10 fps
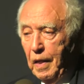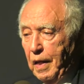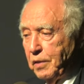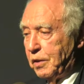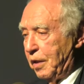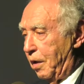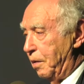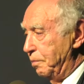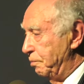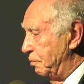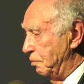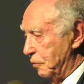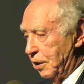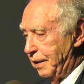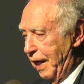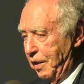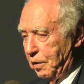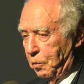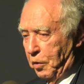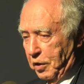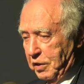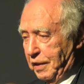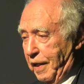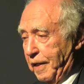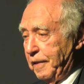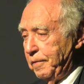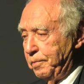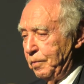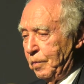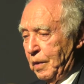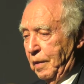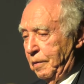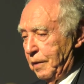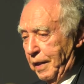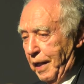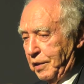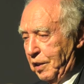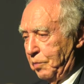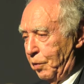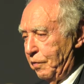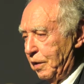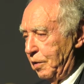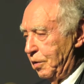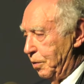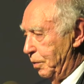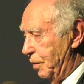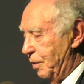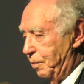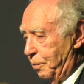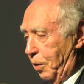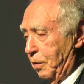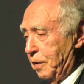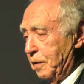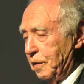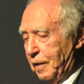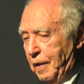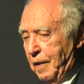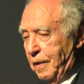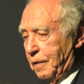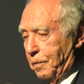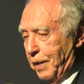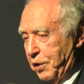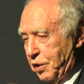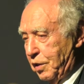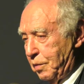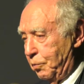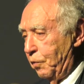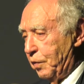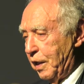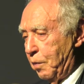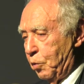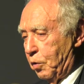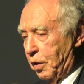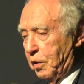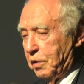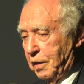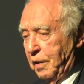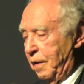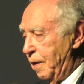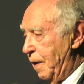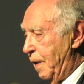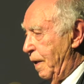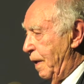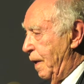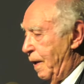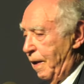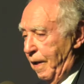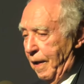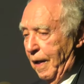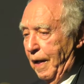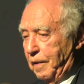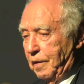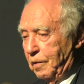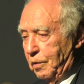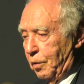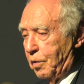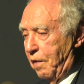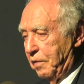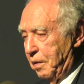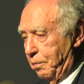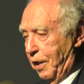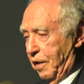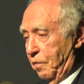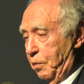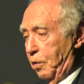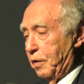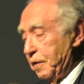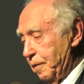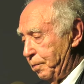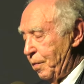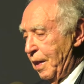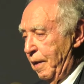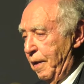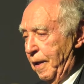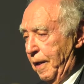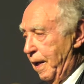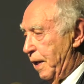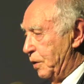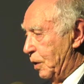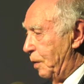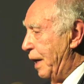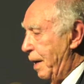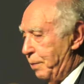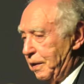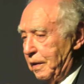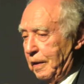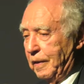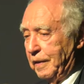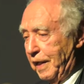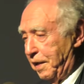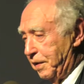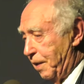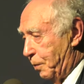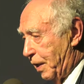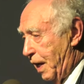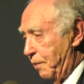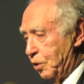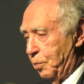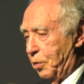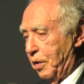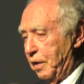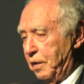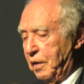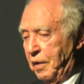And so the day the war started, the Nazis moved into Poland, the Russians moved their borders, and took over part of Poland. And it so happened the area where I was born